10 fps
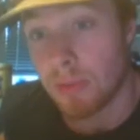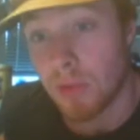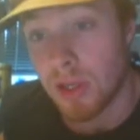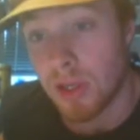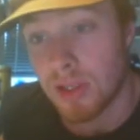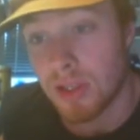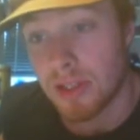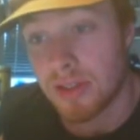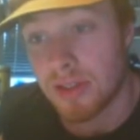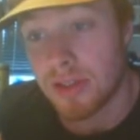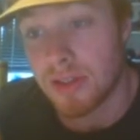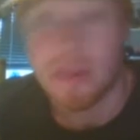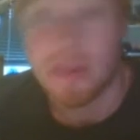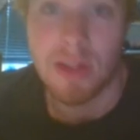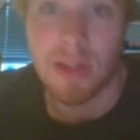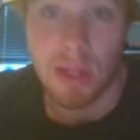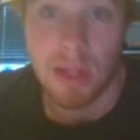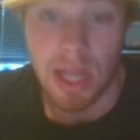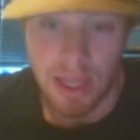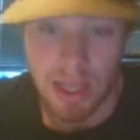well, it's not that likely.
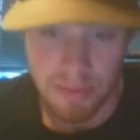